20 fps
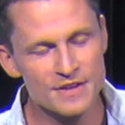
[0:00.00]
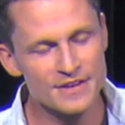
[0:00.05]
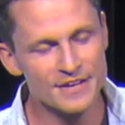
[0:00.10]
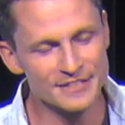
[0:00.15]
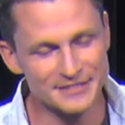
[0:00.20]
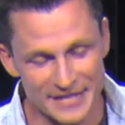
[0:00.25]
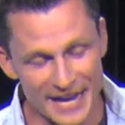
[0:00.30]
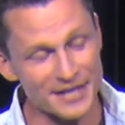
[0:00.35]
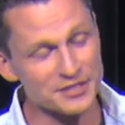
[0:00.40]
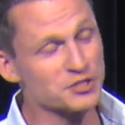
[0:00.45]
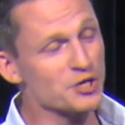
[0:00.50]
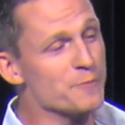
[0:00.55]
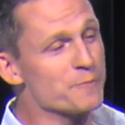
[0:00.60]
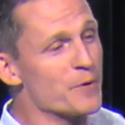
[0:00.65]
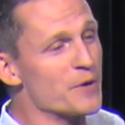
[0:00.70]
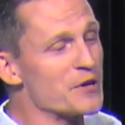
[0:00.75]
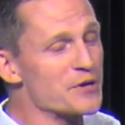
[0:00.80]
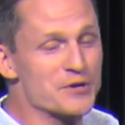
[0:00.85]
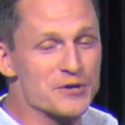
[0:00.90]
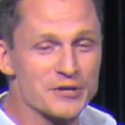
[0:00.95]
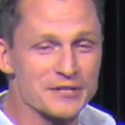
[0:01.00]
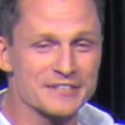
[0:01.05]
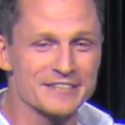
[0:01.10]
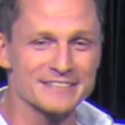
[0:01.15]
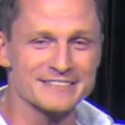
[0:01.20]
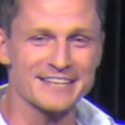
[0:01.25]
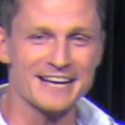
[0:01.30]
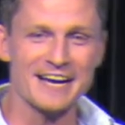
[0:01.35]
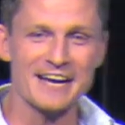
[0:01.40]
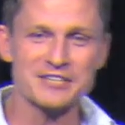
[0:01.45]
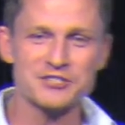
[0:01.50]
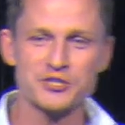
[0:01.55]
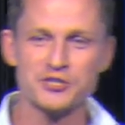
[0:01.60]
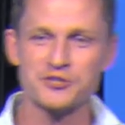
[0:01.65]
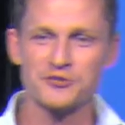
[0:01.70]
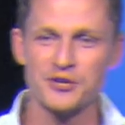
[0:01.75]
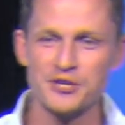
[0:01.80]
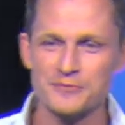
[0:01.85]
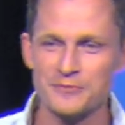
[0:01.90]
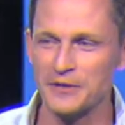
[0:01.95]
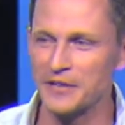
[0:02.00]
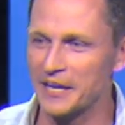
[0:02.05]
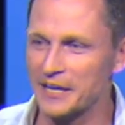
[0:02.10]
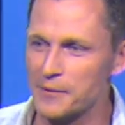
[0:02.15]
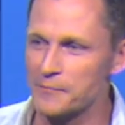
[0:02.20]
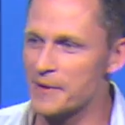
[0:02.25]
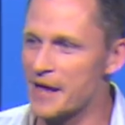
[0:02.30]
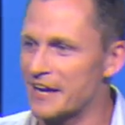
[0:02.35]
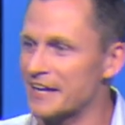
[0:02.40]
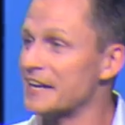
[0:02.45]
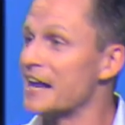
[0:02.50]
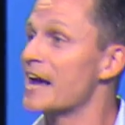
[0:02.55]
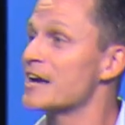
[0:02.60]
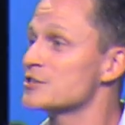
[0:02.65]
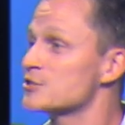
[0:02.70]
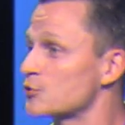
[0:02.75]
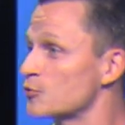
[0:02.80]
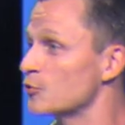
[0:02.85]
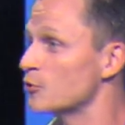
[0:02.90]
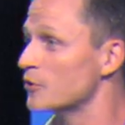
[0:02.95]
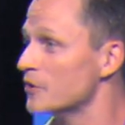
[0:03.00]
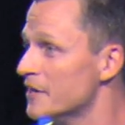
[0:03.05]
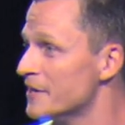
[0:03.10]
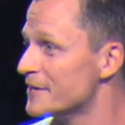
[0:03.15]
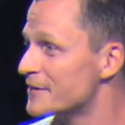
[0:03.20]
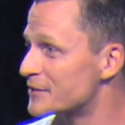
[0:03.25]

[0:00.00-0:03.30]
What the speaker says: It's actually pretty good because she treats me like I'm back in high school.